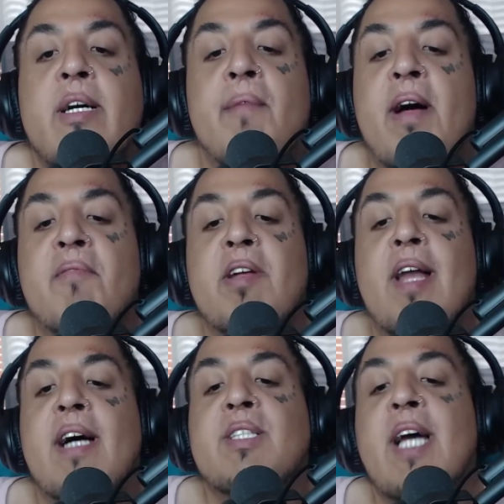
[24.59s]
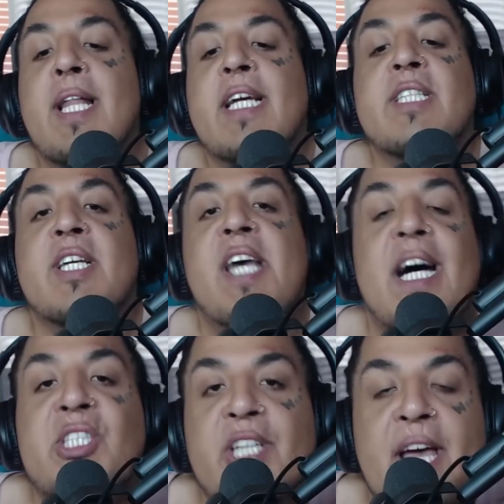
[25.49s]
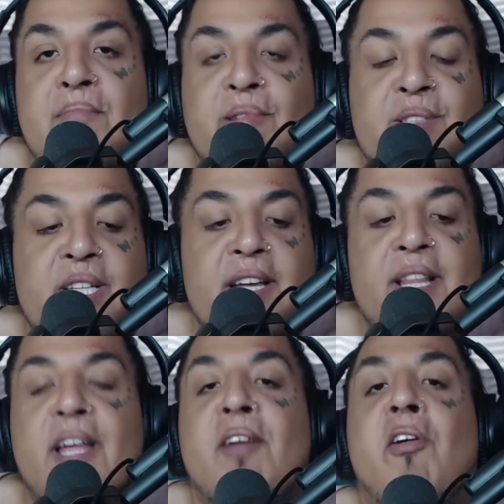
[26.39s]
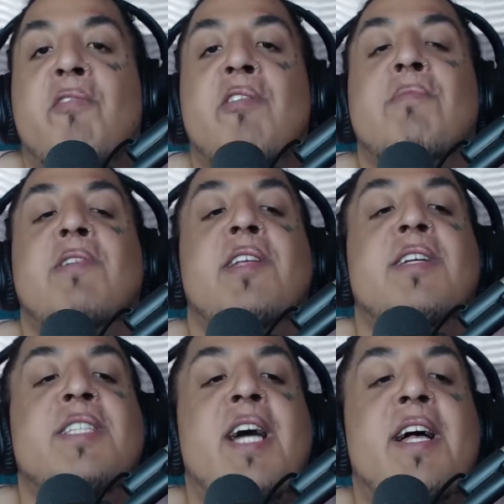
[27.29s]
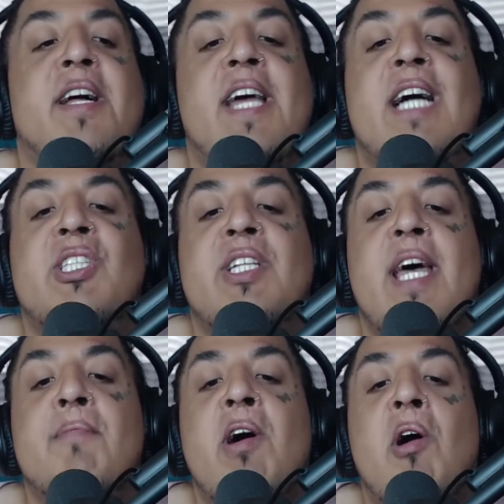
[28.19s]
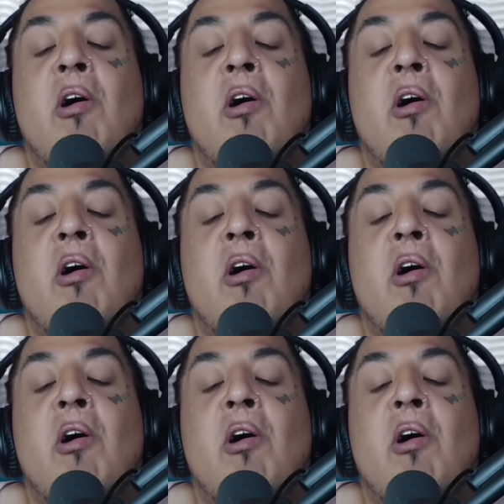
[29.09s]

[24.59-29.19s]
And I'm not even gonna lie, it's not like it's a catchy name per se. Like, off rip, it's not a catchy name.